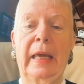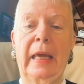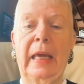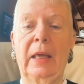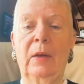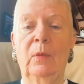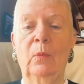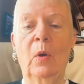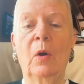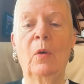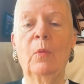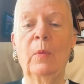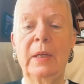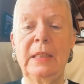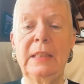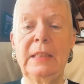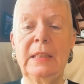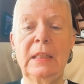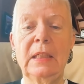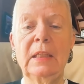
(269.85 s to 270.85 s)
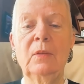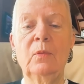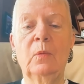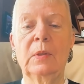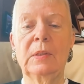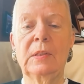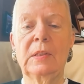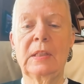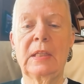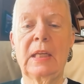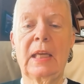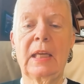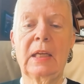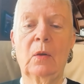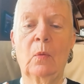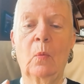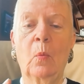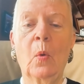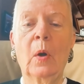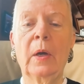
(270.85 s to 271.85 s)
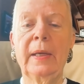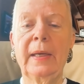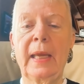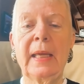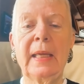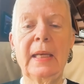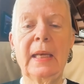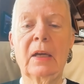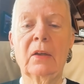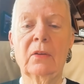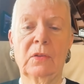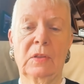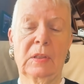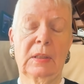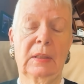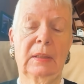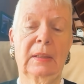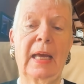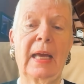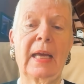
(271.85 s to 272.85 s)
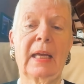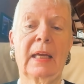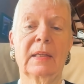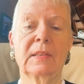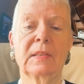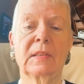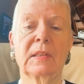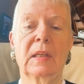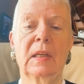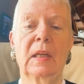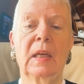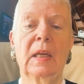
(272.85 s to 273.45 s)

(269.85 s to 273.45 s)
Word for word: And what we did was take 1 8-ounce glass